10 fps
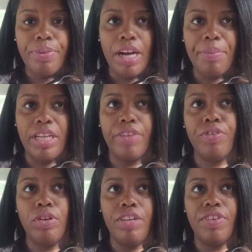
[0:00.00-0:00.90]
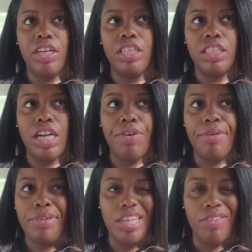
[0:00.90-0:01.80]
But I mean, if you leave it on in the shower,
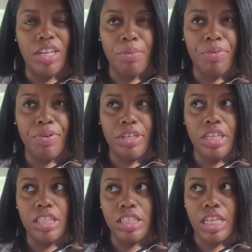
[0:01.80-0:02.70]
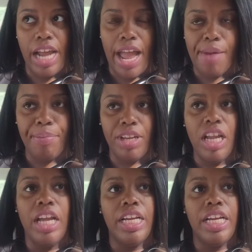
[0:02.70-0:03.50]
which I've done before, nothing's gonna happen.